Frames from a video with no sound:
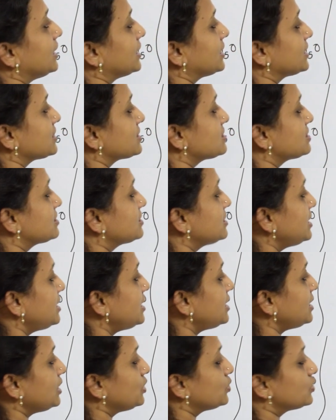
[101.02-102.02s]
It has
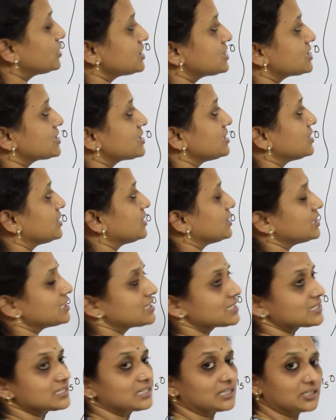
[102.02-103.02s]
three units in
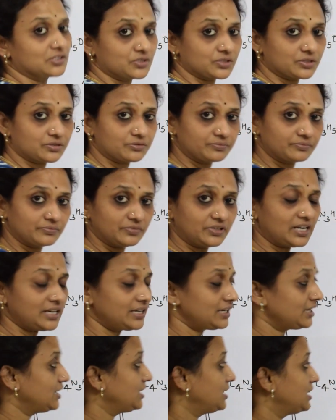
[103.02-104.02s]
its structure.
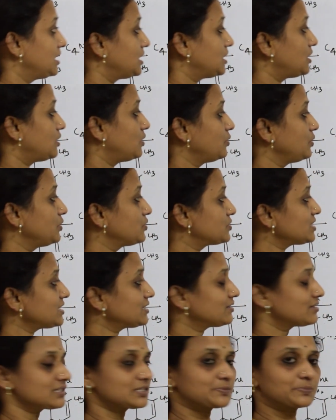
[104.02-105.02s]
Right. Now,
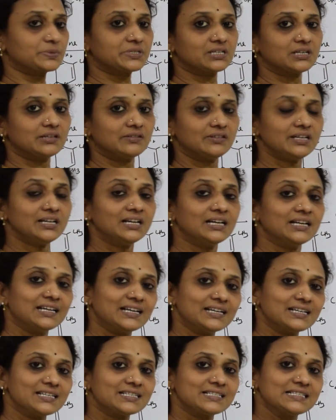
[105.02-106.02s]
using this particular thing,
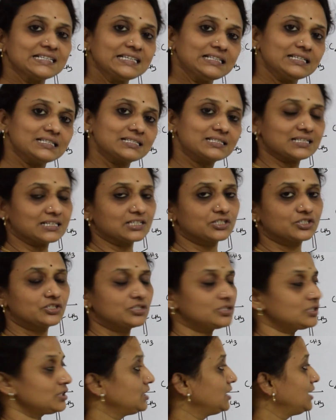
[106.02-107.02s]
let us see the
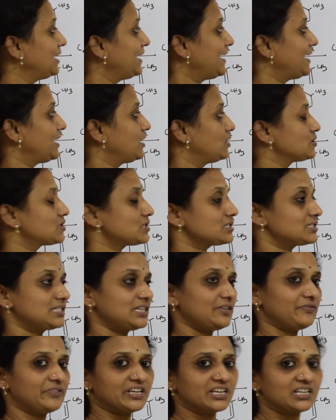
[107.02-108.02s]
structure and also
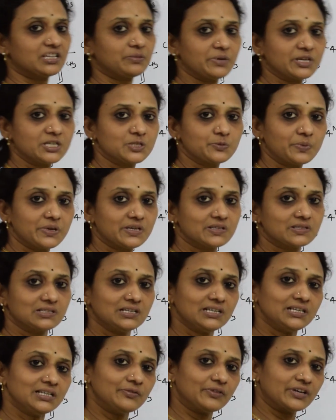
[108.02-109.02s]
see where the base pairs
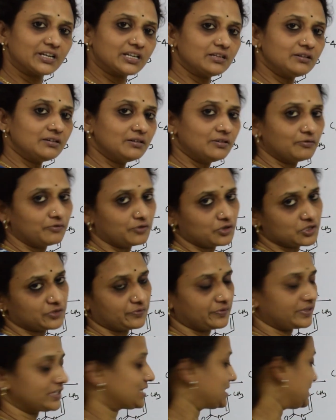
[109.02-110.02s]
linked, where are the
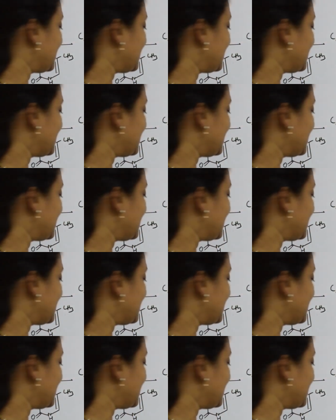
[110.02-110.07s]
phosphate